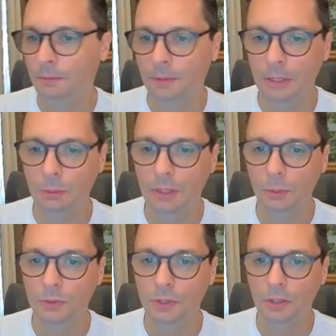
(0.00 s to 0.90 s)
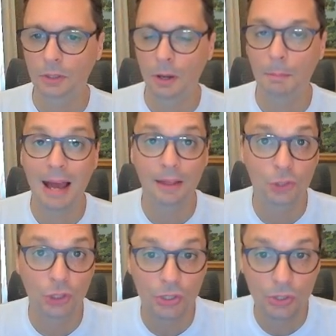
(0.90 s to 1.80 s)
He was a math
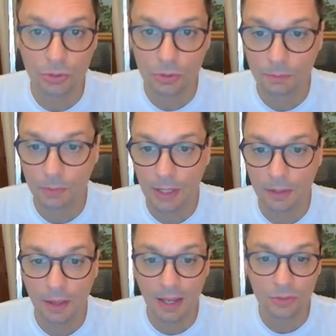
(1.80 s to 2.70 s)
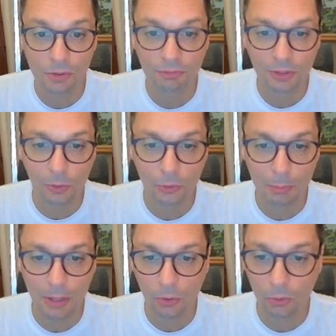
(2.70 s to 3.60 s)
genius, and I guess the Fields
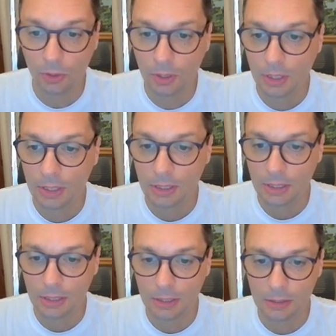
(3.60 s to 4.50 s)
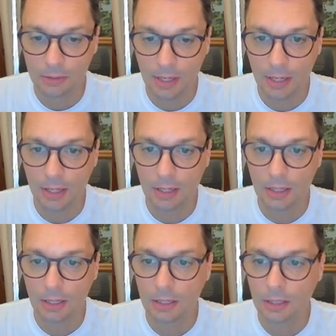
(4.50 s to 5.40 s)
Medal is
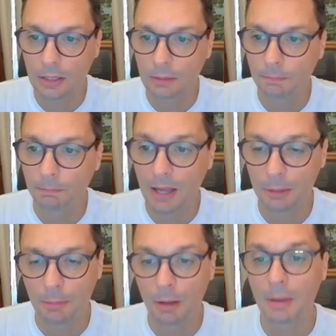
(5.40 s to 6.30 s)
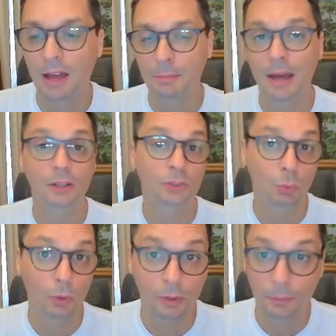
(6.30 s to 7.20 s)
a mathematics
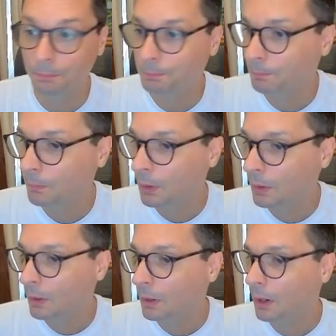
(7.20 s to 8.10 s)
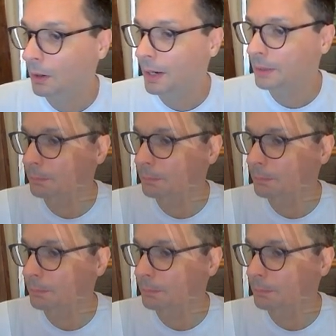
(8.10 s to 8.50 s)
award. All right.